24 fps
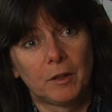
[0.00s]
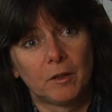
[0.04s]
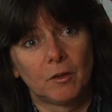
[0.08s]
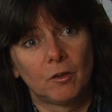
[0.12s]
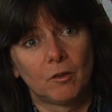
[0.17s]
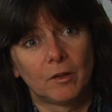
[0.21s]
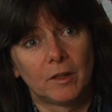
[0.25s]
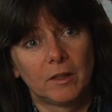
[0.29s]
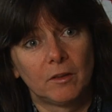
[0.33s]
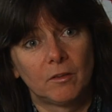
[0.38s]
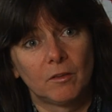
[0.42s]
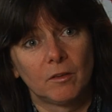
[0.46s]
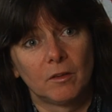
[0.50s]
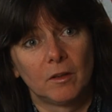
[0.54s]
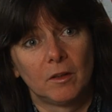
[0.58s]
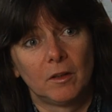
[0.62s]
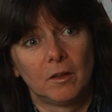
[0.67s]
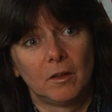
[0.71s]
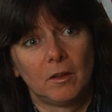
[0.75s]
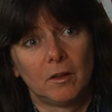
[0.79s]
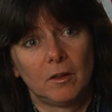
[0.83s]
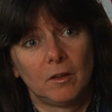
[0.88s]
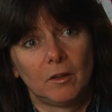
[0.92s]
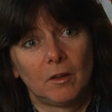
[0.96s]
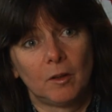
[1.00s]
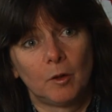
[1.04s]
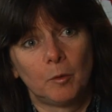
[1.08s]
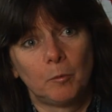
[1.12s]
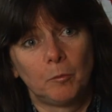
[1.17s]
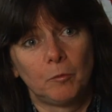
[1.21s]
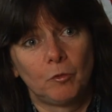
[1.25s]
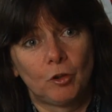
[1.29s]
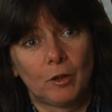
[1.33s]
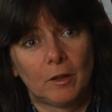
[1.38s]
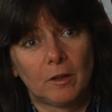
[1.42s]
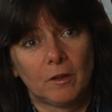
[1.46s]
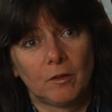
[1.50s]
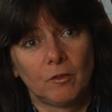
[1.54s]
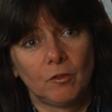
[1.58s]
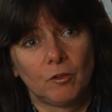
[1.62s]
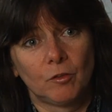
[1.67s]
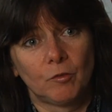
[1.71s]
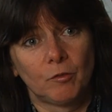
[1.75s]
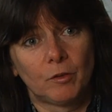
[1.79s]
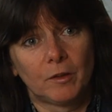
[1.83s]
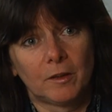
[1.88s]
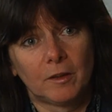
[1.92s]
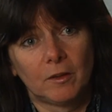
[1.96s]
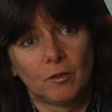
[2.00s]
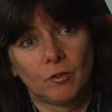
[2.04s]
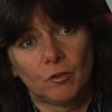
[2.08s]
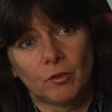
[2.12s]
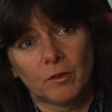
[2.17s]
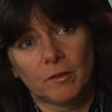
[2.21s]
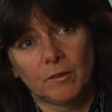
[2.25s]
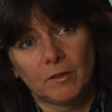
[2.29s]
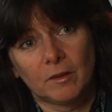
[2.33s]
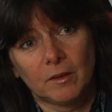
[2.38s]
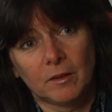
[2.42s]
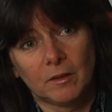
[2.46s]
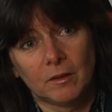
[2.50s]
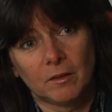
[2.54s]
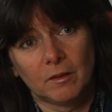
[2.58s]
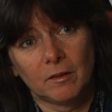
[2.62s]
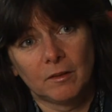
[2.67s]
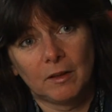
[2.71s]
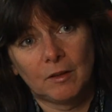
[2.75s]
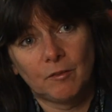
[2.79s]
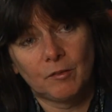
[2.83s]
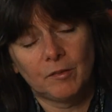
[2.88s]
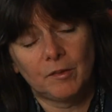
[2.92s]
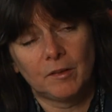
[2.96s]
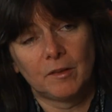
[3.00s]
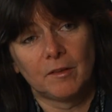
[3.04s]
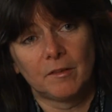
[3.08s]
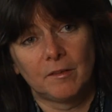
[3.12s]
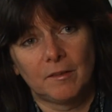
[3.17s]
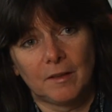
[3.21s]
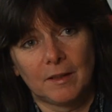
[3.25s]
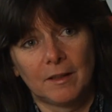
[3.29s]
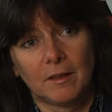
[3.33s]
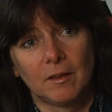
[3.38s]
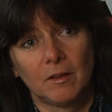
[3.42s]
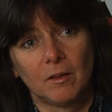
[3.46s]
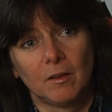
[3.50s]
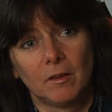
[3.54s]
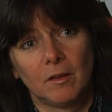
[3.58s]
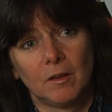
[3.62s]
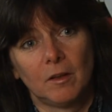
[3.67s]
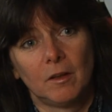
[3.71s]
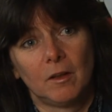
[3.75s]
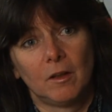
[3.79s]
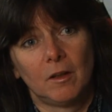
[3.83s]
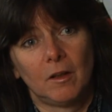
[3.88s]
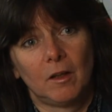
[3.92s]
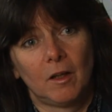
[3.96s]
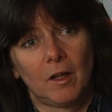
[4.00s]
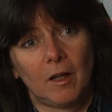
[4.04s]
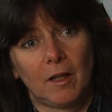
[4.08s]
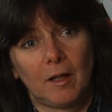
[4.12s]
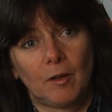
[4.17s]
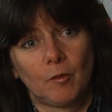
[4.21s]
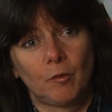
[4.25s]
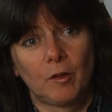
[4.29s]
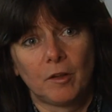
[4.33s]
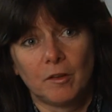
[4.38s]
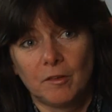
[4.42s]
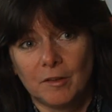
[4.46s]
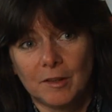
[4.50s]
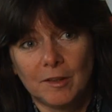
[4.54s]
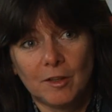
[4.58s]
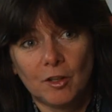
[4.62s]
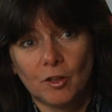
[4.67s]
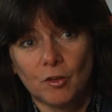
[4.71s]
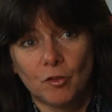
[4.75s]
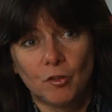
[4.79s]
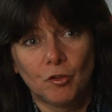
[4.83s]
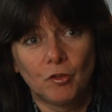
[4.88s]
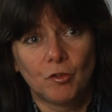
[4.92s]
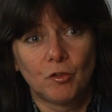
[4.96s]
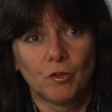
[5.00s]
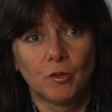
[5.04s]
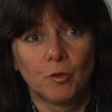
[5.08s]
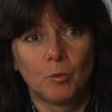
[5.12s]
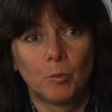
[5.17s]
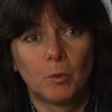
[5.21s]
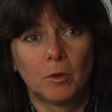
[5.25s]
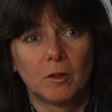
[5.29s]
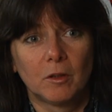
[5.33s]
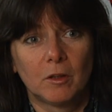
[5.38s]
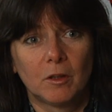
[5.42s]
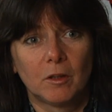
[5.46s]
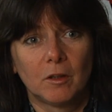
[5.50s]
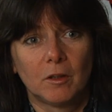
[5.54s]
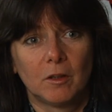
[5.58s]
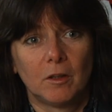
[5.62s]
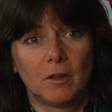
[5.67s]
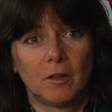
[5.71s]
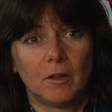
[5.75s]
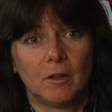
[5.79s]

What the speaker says: a great challenge and very interesting, and ever since then I have continued to do work